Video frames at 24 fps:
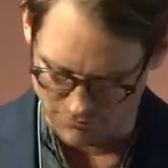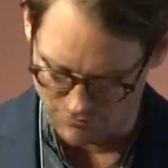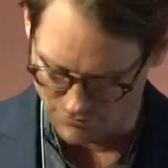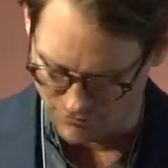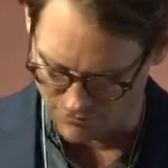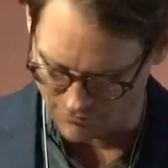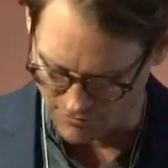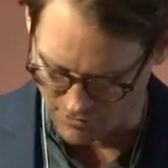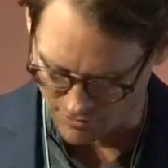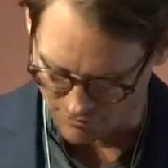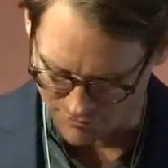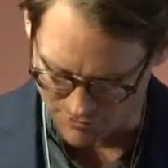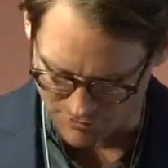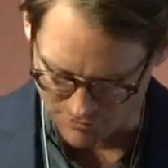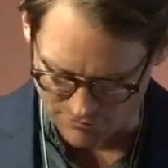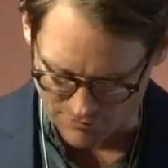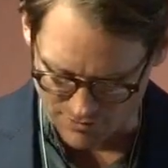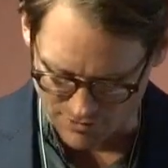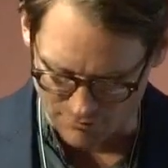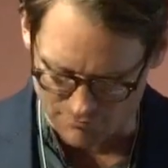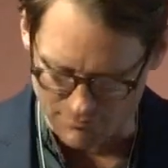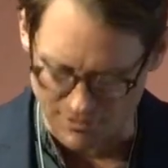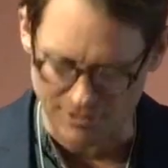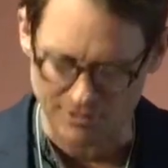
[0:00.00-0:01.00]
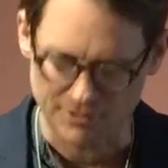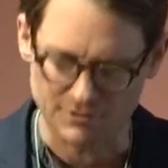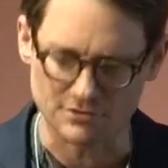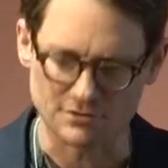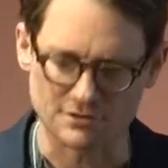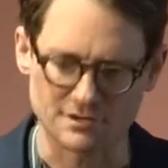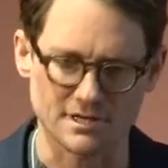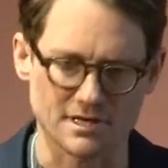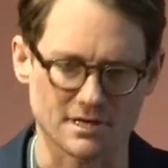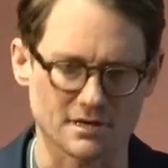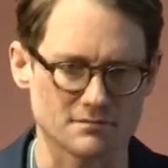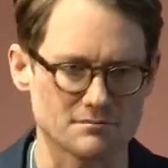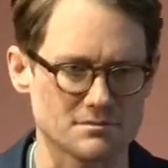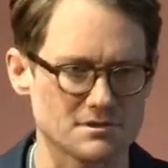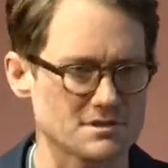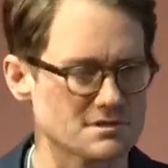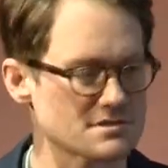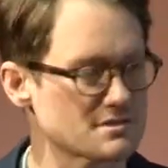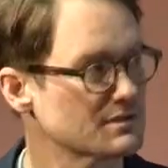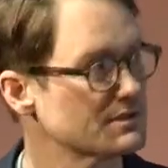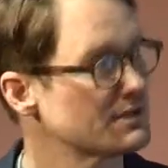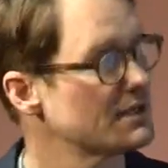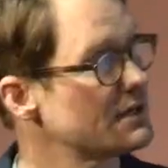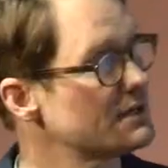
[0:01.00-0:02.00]
revolving around medical
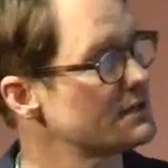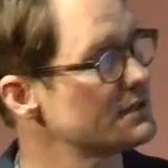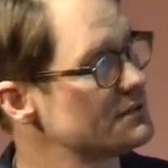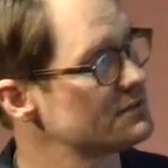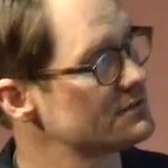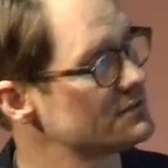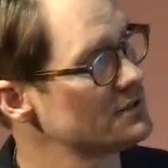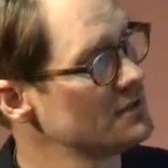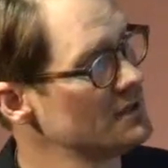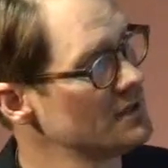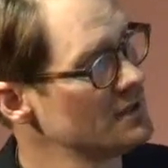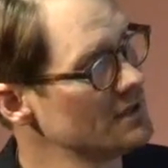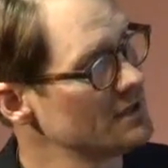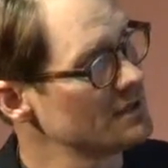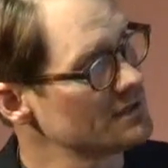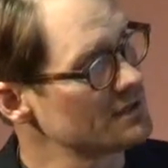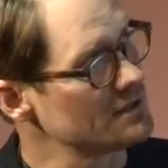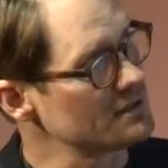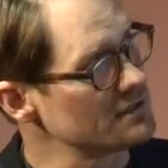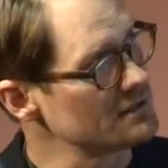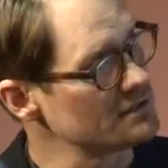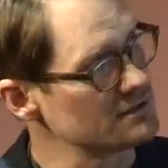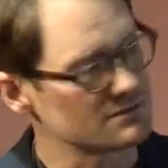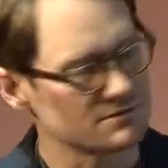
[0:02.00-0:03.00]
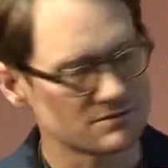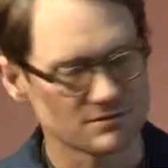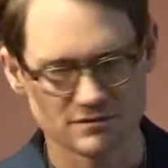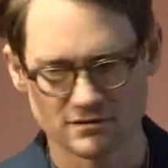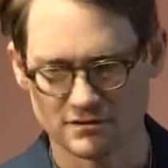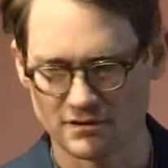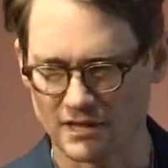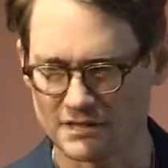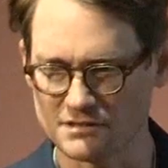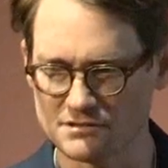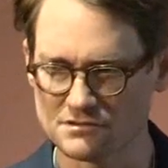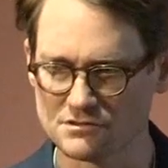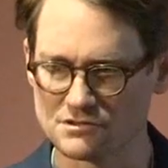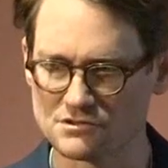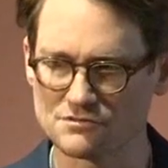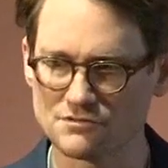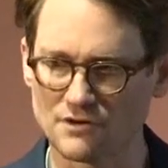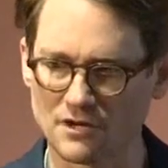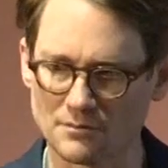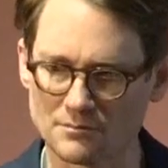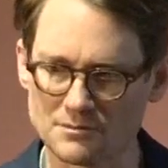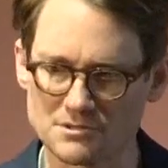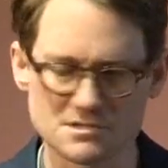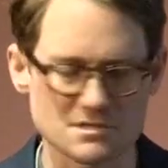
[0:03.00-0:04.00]
cannabis, and that is that it's licensed
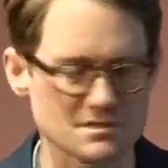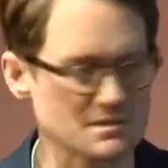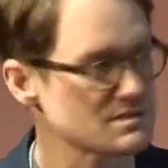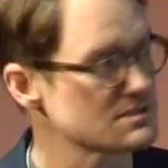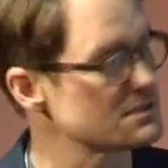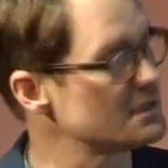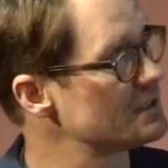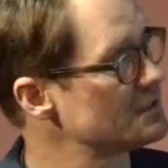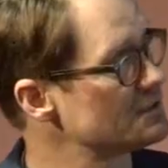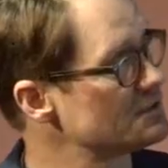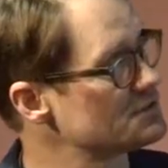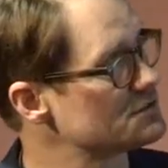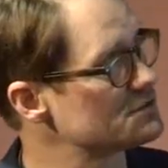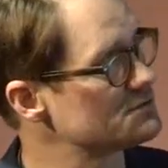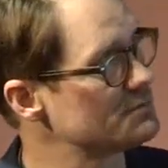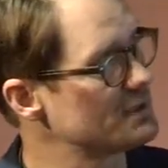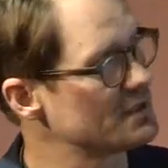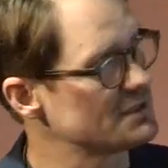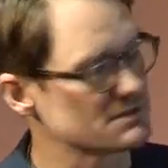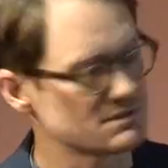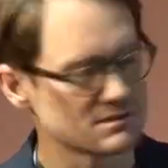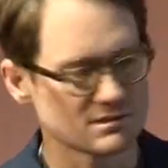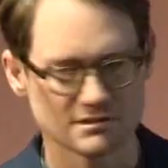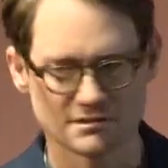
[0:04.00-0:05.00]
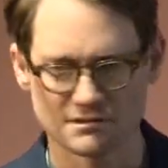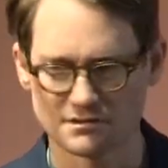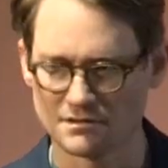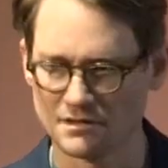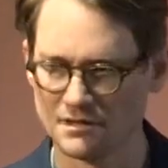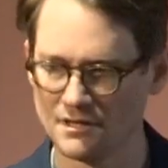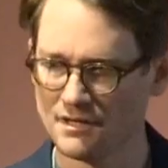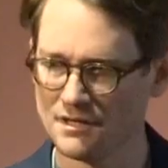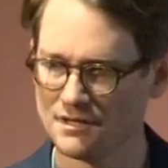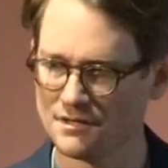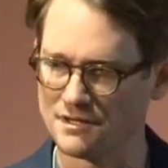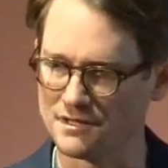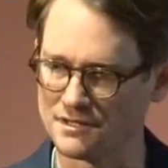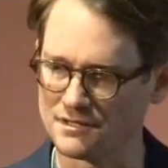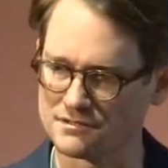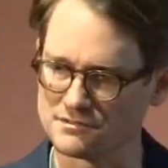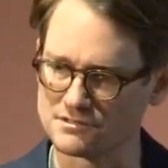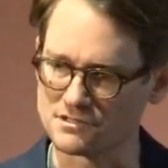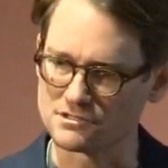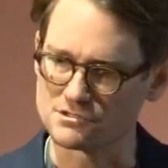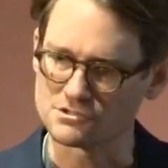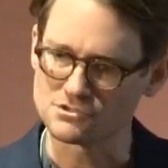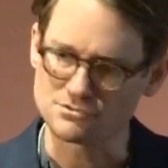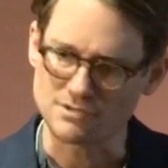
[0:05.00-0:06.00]
pharmacists that dispense it, that
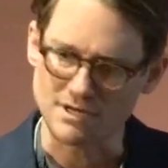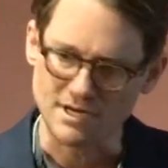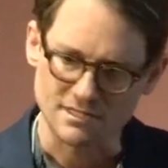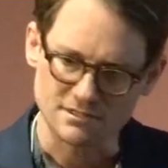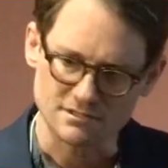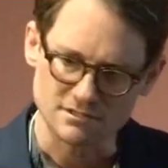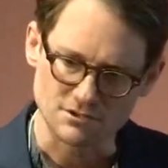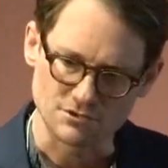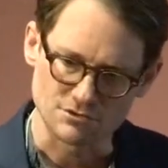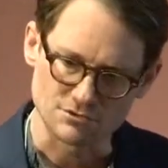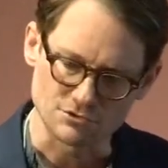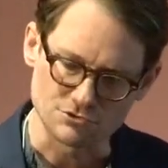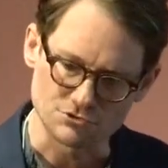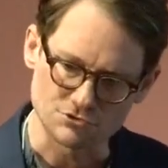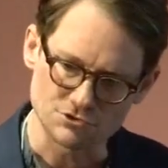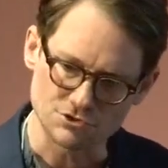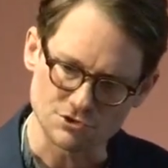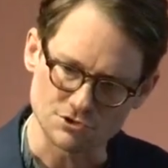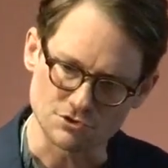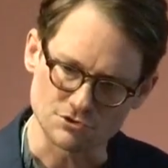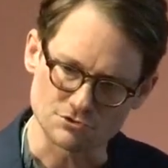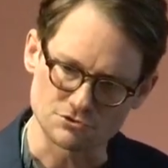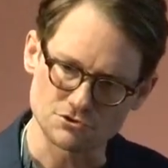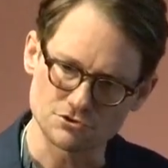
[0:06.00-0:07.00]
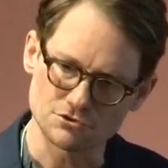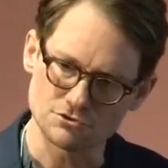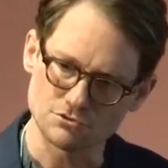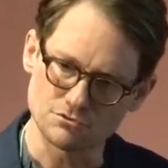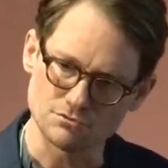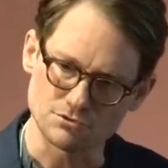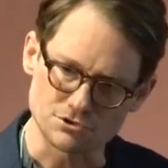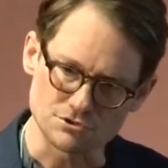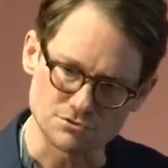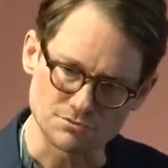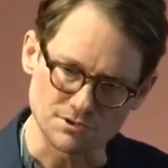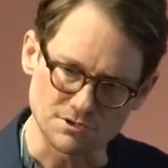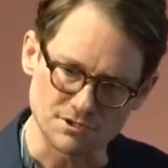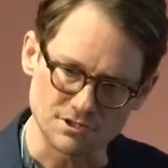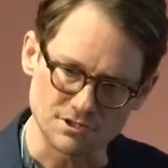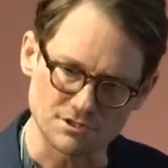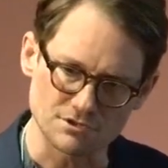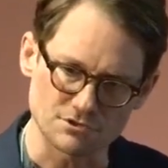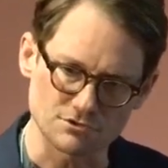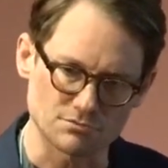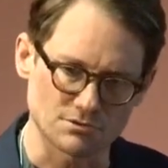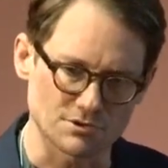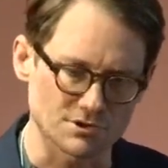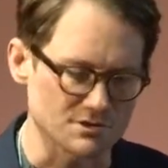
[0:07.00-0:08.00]
it's extracted through CO2, which we think
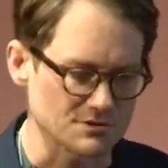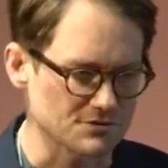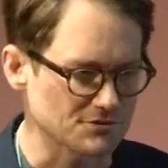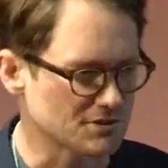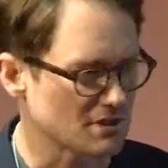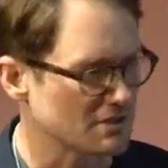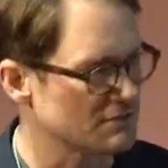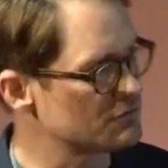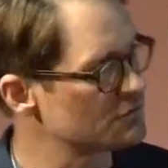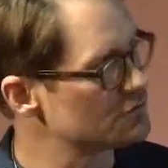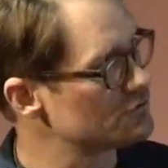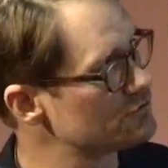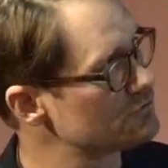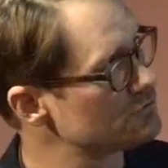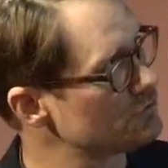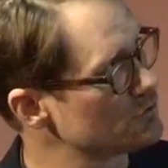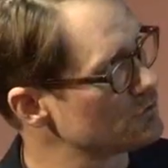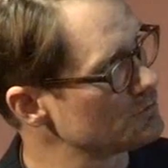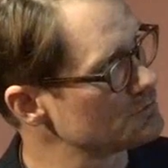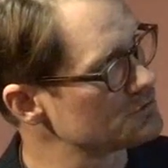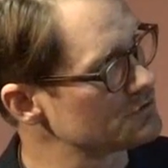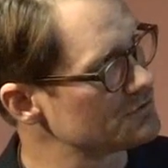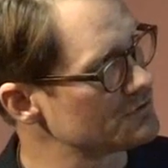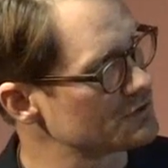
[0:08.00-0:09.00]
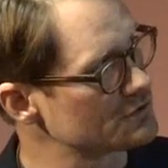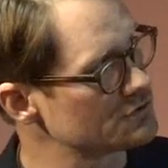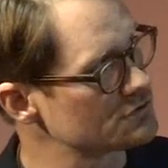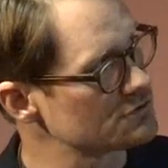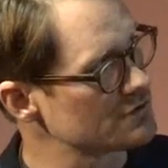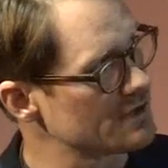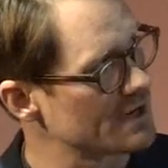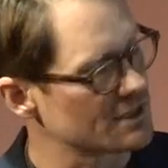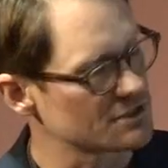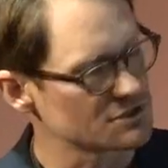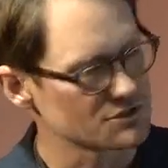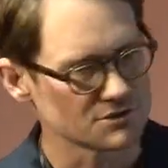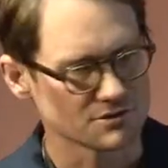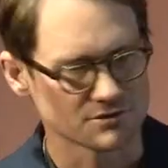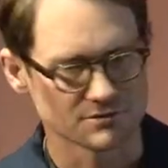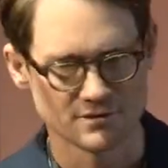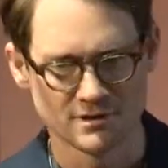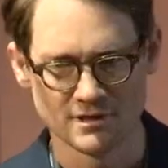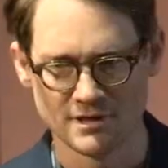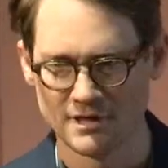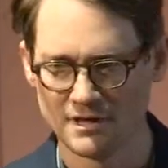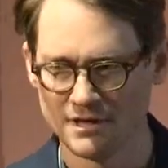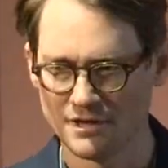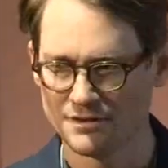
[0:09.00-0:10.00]
is one of the safest forms of extraction,
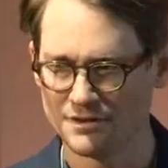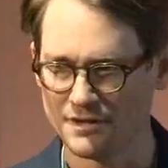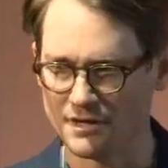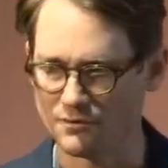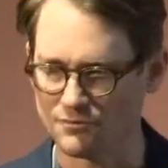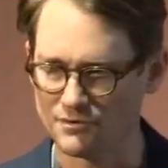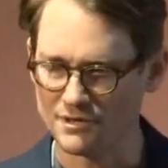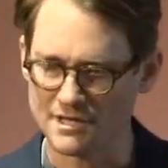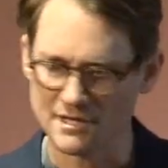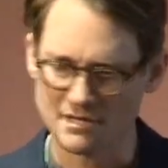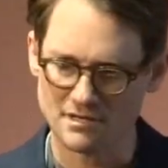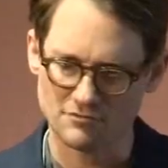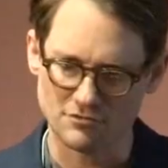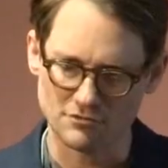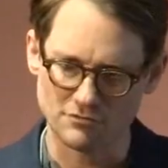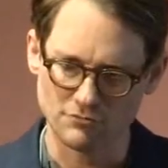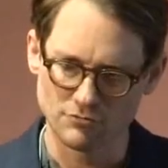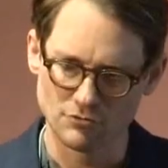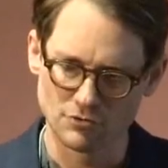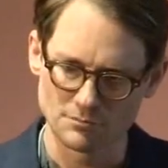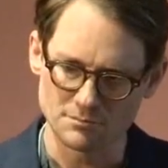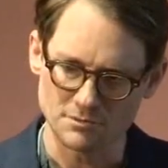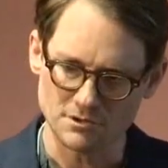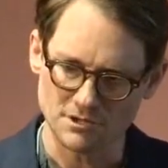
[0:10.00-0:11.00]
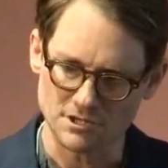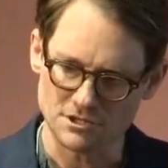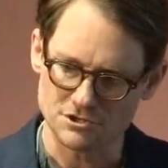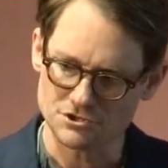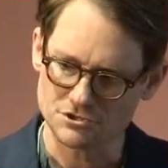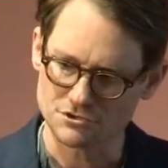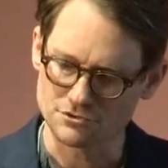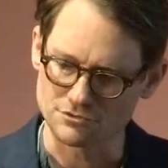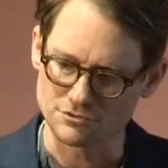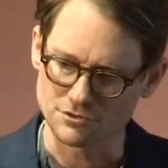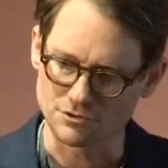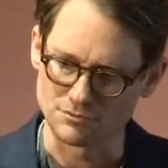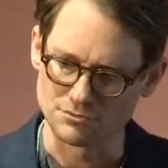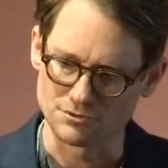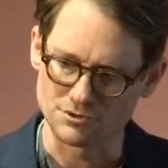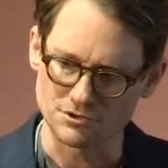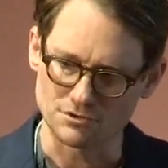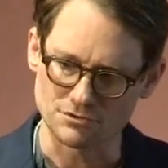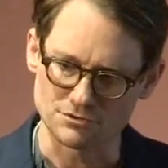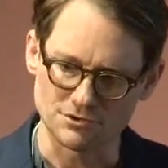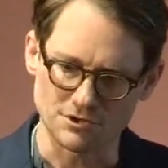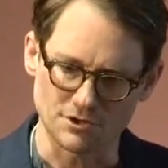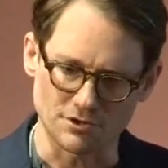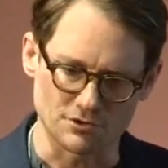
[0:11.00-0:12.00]
that we have a formulation or a
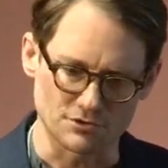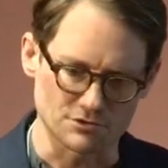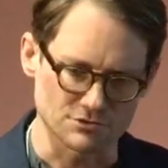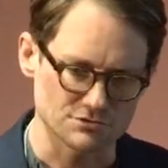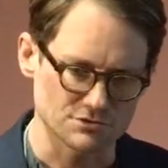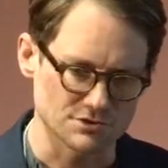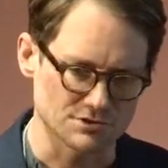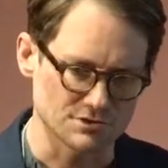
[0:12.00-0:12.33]
real dose.